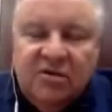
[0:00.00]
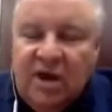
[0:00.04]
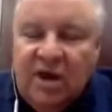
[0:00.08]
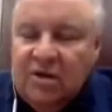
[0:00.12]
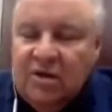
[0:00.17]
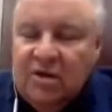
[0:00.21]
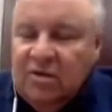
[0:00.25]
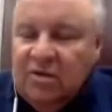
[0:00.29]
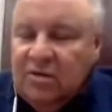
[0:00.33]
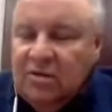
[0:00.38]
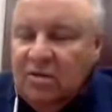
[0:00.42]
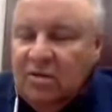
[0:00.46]

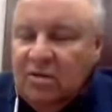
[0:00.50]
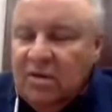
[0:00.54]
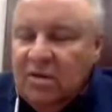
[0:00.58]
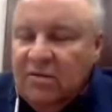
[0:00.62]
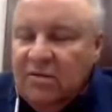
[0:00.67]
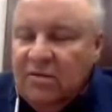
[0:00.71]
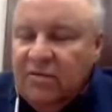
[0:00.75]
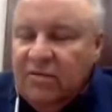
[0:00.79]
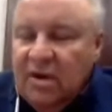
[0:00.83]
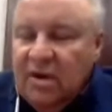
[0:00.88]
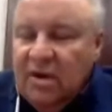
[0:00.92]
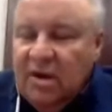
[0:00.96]
scheduled
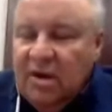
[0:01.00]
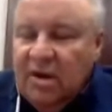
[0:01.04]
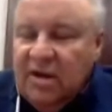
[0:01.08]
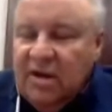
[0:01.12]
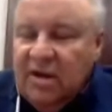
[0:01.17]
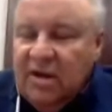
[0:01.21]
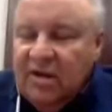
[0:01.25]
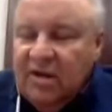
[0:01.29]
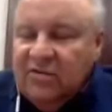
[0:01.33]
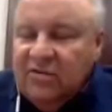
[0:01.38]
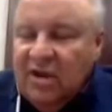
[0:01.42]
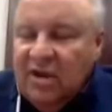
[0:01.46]
doing
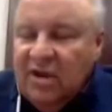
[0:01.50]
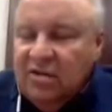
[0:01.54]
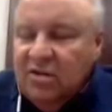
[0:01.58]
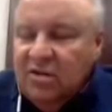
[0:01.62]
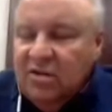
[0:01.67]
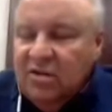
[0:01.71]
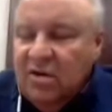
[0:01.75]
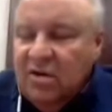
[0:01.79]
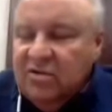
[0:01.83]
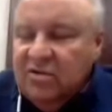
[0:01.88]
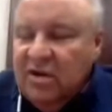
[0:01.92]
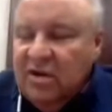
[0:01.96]
tests on
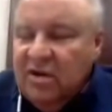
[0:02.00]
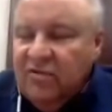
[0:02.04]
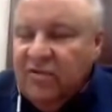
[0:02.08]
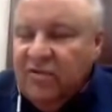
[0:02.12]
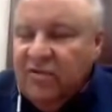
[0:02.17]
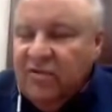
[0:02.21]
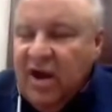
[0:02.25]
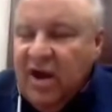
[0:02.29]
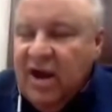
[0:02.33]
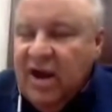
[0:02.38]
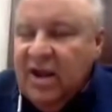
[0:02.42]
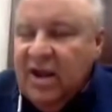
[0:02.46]
Thursday
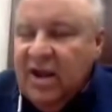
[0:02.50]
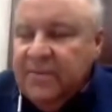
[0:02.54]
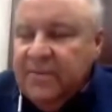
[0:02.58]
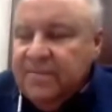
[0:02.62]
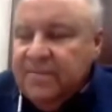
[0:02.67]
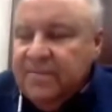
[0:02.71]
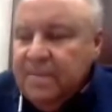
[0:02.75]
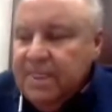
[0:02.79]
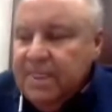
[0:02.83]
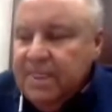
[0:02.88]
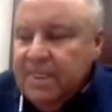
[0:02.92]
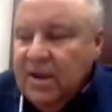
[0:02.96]
and
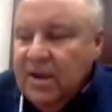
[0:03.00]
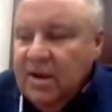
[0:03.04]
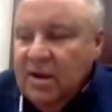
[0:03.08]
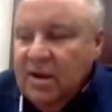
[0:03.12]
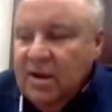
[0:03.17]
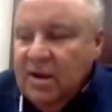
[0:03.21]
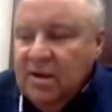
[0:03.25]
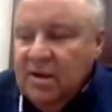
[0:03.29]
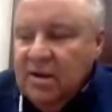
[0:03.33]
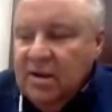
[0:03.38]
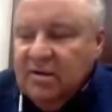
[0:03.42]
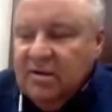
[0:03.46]
Friday.
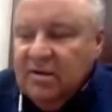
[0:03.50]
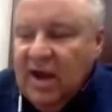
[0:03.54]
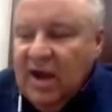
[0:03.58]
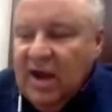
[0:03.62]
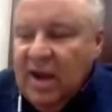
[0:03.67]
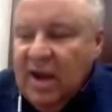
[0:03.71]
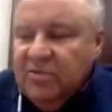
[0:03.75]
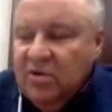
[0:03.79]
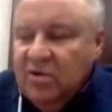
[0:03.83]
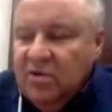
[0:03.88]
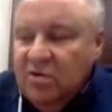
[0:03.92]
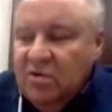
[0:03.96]
The
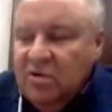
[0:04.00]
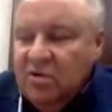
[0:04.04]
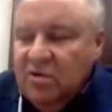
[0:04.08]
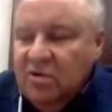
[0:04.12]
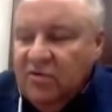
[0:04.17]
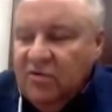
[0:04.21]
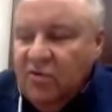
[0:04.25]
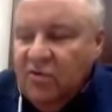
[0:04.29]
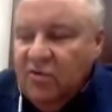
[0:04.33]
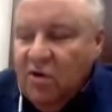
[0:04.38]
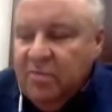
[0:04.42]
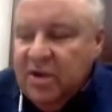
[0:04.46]
times are noon
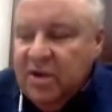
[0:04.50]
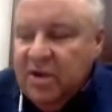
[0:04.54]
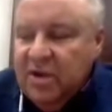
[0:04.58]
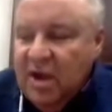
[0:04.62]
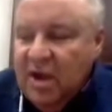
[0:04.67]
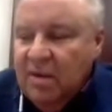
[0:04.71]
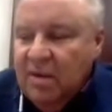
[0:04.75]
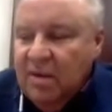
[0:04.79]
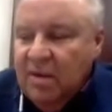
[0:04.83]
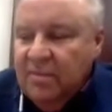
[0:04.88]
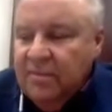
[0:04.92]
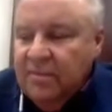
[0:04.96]
to 4
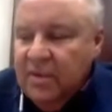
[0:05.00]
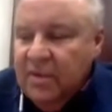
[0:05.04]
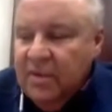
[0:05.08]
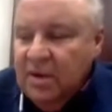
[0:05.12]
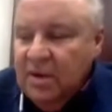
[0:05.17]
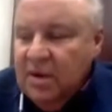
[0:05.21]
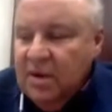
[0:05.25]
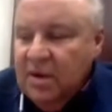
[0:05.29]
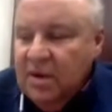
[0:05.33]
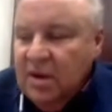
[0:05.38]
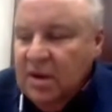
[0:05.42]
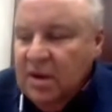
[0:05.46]
p.m.
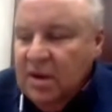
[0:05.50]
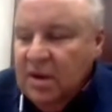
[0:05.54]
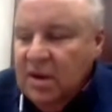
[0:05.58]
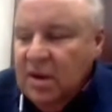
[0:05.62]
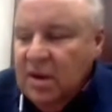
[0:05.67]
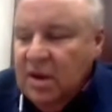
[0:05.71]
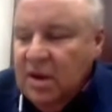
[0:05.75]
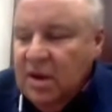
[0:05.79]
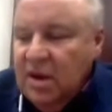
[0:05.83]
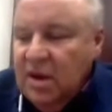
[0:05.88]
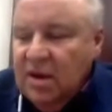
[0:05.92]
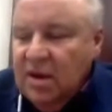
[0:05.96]

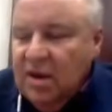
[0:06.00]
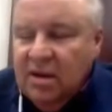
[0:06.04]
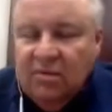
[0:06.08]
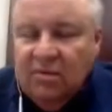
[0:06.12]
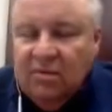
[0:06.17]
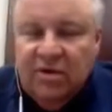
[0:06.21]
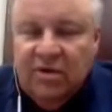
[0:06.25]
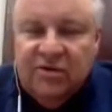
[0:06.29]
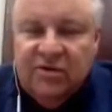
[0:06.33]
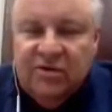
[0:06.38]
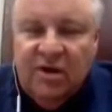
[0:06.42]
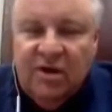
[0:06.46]
And
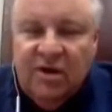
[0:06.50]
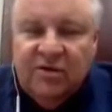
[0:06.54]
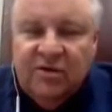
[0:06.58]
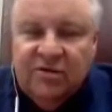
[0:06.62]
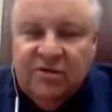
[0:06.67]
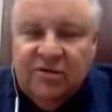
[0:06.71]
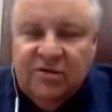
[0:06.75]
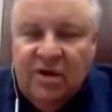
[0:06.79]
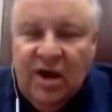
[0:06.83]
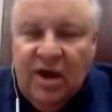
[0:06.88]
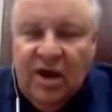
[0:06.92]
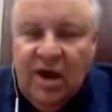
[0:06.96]
the results,
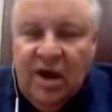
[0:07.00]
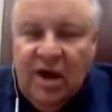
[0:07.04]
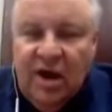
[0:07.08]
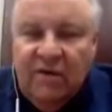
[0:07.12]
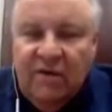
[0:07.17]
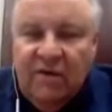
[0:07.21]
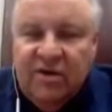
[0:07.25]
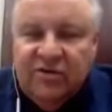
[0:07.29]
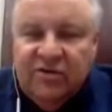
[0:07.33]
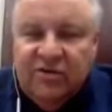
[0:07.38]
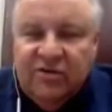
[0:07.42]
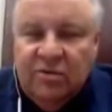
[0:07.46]

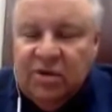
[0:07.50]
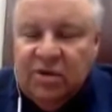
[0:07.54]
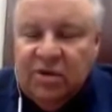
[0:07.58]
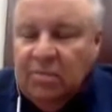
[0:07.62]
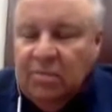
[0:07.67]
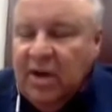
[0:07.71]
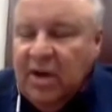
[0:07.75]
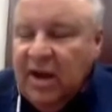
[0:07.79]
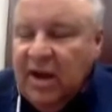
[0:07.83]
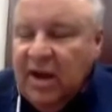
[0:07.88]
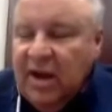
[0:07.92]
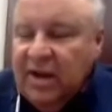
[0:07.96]
obviously, with
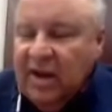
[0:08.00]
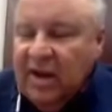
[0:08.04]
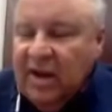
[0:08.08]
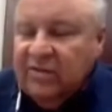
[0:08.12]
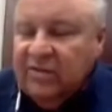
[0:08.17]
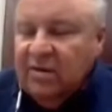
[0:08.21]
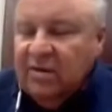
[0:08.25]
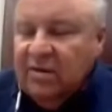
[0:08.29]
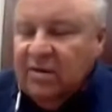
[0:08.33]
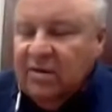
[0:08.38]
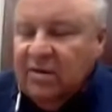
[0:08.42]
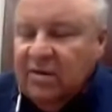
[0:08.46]
the
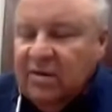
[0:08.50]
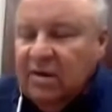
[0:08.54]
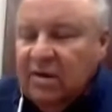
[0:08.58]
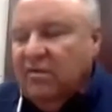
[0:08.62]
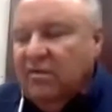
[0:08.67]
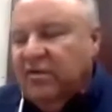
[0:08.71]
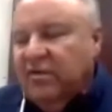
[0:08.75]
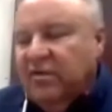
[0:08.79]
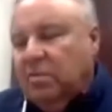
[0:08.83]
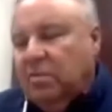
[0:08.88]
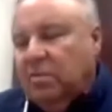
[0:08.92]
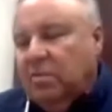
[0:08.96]
Binax
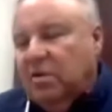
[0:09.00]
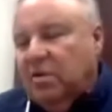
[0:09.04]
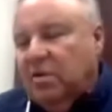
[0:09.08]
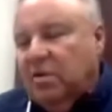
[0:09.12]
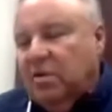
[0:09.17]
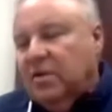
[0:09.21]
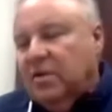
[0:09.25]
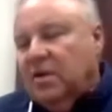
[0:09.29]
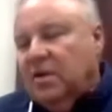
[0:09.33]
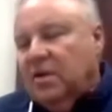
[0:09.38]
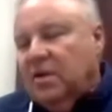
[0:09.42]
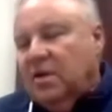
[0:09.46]
are
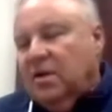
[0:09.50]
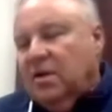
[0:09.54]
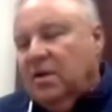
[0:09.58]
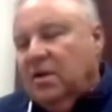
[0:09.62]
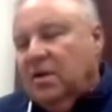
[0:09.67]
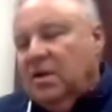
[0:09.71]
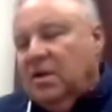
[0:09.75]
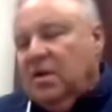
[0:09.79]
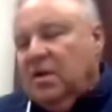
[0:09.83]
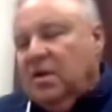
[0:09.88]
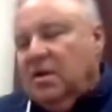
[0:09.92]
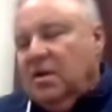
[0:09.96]
available
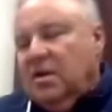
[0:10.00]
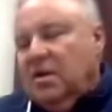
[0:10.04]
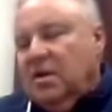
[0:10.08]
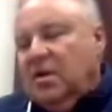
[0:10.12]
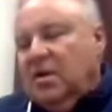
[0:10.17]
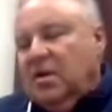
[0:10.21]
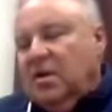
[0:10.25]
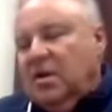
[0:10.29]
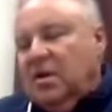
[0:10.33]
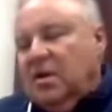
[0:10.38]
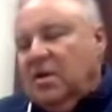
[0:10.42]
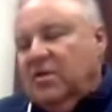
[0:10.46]

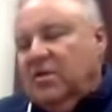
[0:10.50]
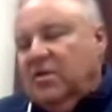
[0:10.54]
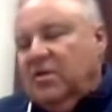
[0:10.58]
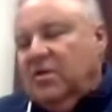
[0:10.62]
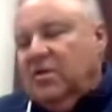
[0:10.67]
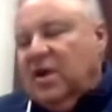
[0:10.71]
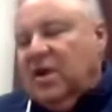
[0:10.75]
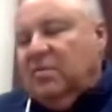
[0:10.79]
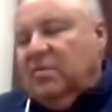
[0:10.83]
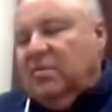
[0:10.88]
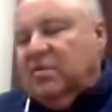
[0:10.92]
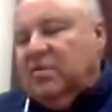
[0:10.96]
the
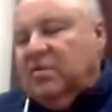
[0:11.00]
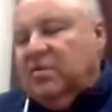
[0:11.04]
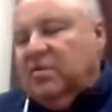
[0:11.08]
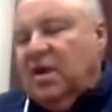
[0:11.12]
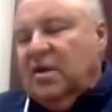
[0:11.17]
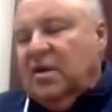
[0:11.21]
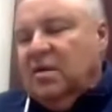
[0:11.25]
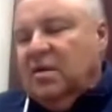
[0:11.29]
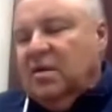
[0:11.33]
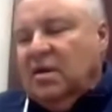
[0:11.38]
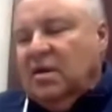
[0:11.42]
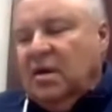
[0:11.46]
same
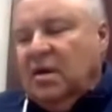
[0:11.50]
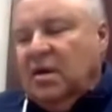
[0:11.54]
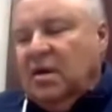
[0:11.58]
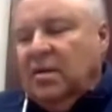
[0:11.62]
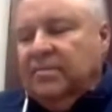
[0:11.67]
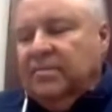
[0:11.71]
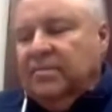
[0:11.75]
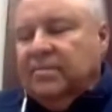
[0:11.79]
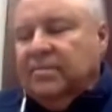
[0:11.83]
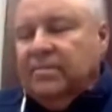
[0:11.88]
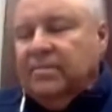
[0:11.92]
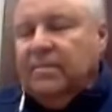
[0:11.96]
day.
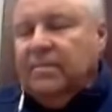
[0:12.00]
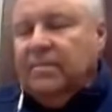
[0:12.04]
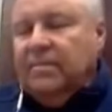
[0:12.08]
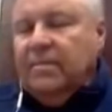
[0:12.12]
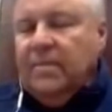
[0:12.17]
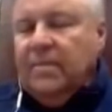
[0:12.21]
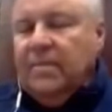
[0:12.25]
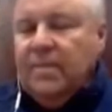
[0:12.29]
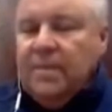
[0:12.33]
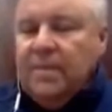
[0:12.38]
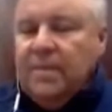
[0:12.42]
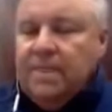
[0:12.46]

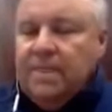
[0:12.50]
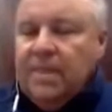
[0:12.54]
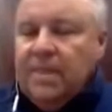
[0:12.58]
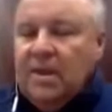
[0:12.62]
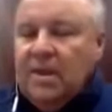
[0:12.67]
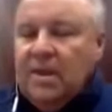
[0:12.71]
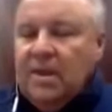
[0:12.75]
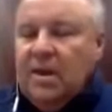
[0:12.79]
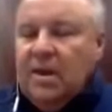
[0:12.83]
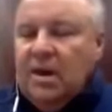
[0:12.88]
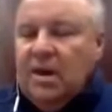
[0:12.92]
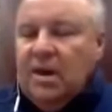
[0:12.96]

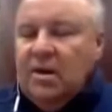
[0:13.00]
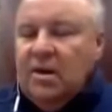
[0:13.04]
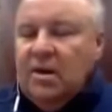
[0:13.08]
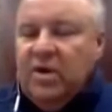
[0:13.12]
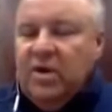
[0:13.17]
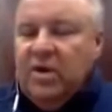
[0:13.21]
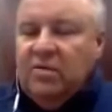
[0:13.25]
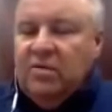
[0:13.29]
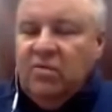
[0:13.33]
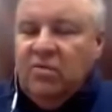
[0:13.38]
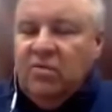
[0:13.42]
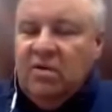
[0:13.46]
I know
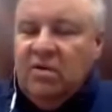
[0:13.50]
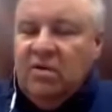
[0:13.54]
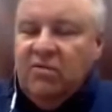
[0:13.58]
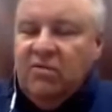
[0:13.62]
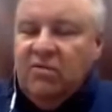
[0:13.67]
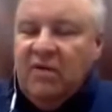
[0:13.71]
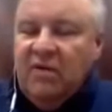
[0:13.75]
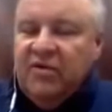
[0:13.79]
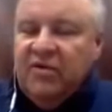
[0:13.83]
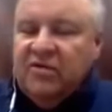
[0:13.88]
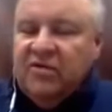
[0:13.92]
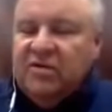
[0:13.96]
we
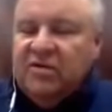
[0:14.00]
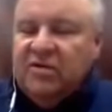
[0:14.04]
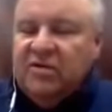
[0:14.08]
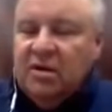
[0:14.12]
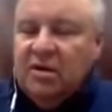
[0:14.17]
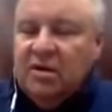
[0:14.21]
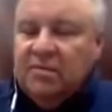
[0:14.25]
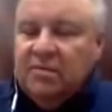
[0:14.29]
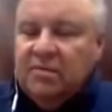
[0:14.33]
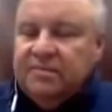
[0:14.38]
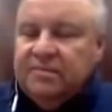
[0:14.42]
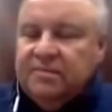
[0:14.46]
referenced
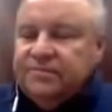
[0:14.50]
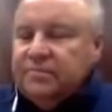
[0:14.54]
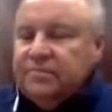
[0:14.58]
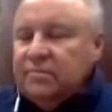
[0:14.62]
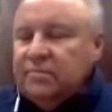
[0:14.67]
the